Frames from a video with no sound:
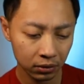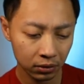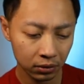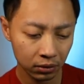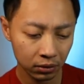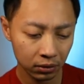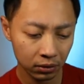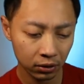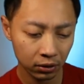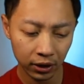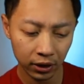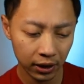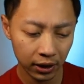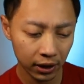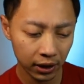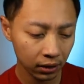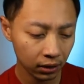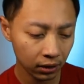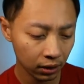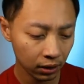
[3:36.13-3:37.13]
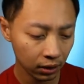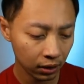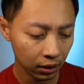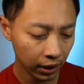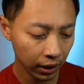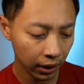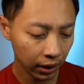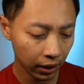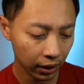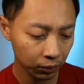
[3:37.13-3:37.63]
13th,
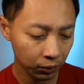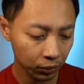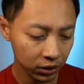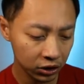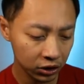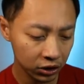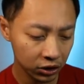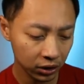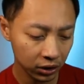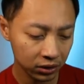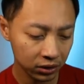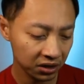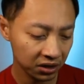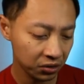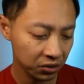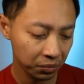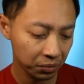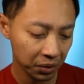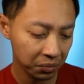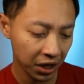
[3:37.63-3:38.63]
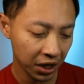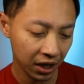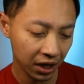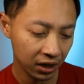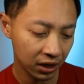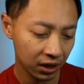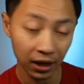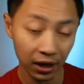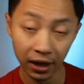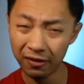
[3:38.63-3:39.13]
and we'll change that to maybe at
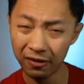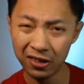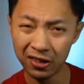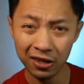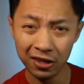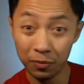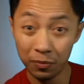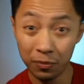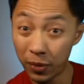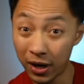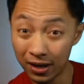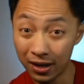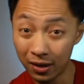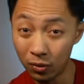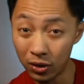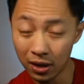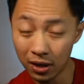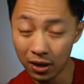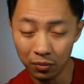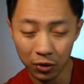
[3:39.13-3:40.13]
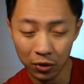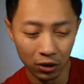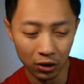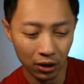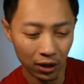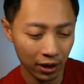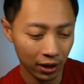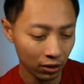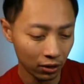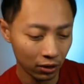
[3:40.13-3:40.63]
11, depending what time you're gonna
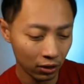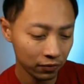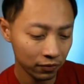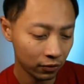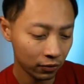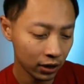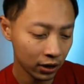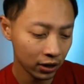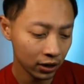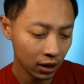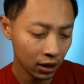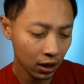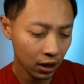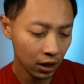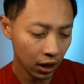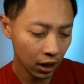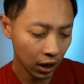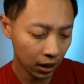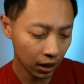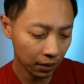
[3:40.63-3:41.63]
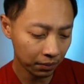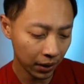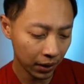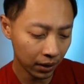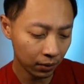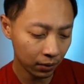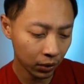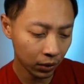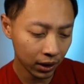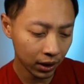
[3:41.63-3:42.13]
head off, right?
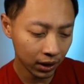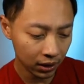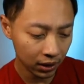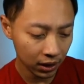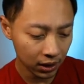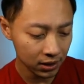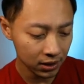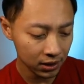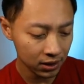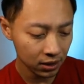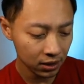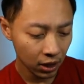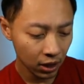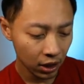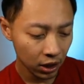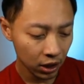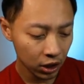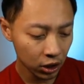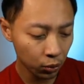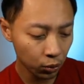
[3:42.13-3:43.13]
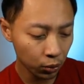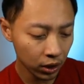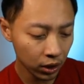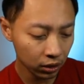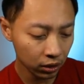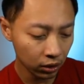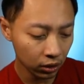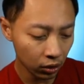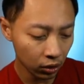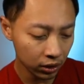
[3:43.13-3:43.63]
And what it does, you will
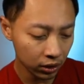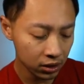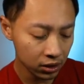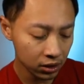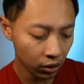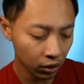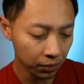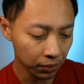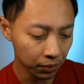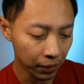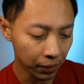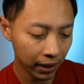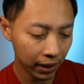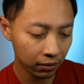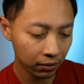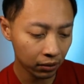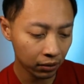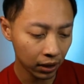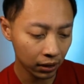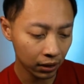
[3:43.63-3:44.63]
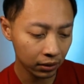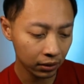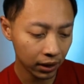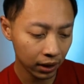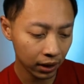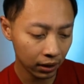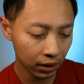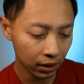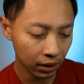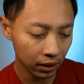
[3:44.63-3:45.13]
notice on the background
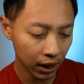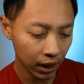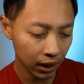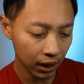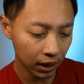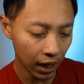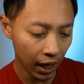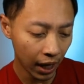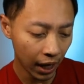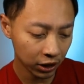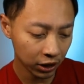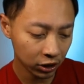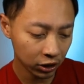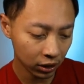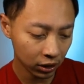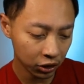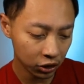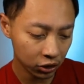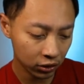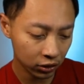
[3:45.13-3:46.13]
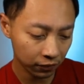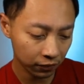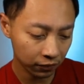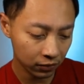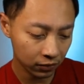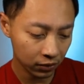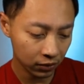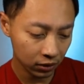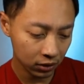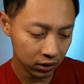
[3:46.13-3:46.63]
there that it actually
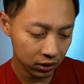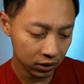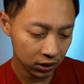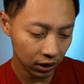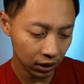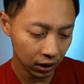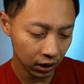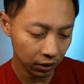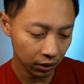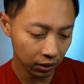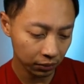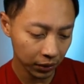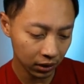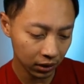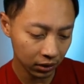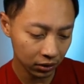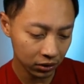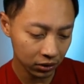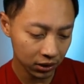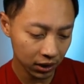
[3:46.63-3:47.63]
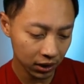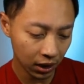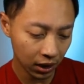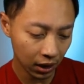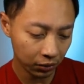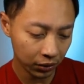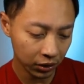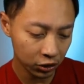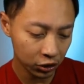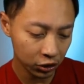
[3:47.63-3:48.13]
shifts a little bit. You see
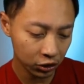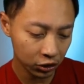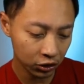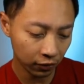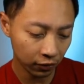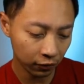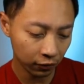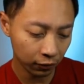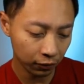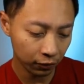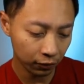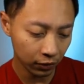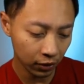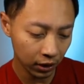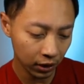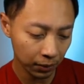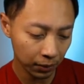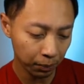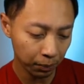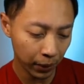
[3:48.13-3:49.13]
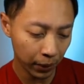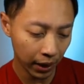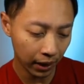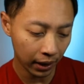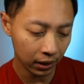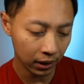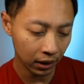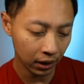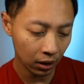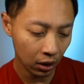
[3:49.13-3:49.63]
how it shifts
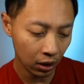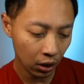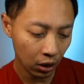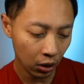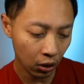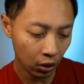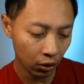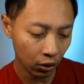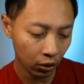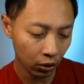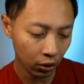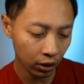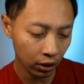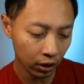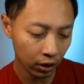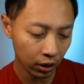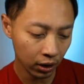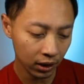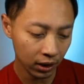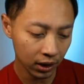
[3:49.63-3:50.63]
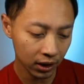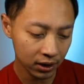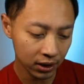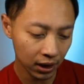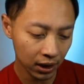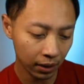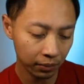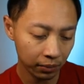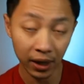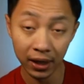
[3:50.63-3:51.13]
depending on the
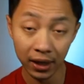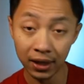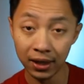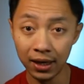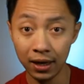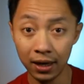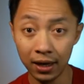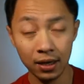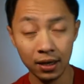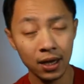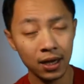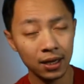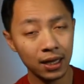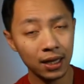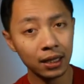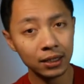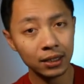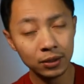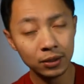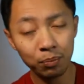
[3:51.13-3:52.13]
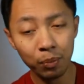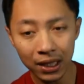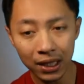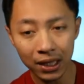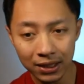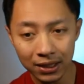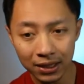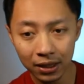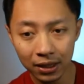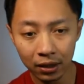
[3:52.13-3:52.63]
time and the day. That's
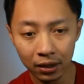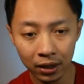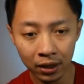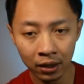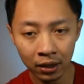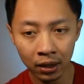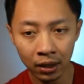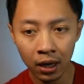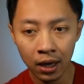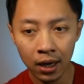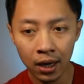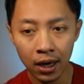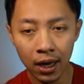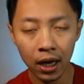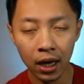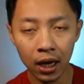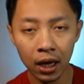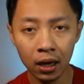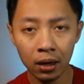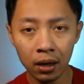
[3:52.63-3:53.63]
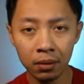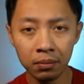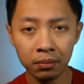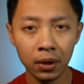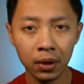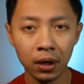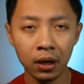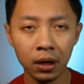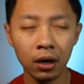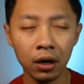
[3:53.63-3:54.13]
basically the
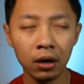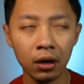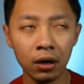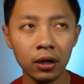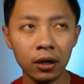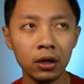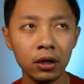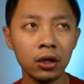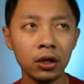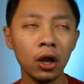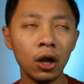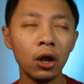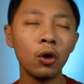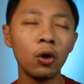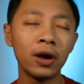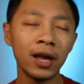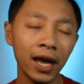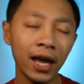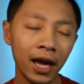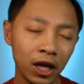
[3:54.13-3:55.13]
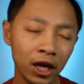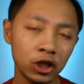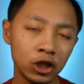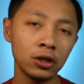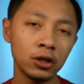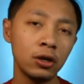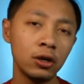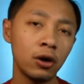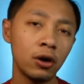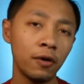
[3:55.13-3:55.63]

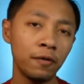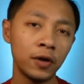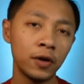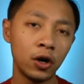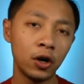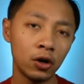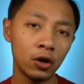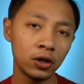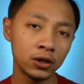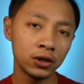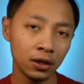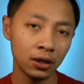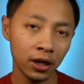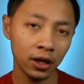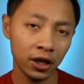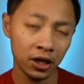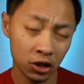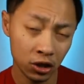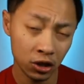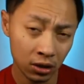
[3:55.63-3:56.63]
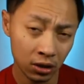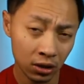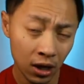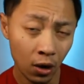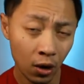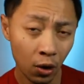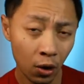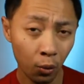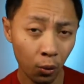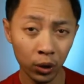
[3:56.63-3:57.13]
location of the constellation
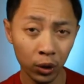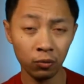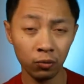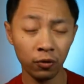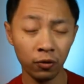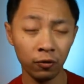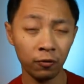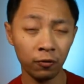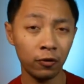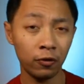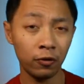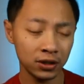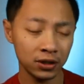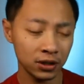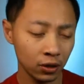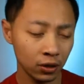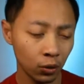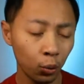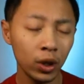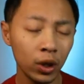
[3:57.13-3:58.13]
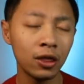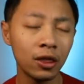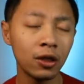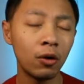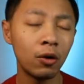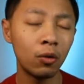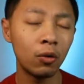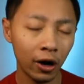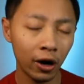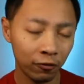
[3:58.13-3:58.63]
with the
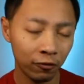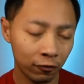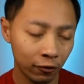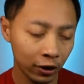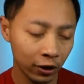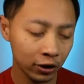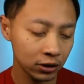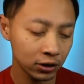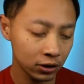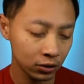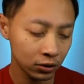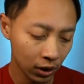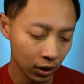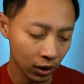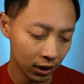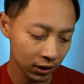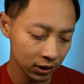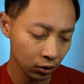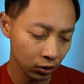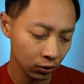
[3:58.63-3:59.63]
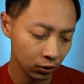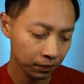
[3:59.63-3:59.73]
reference to us. So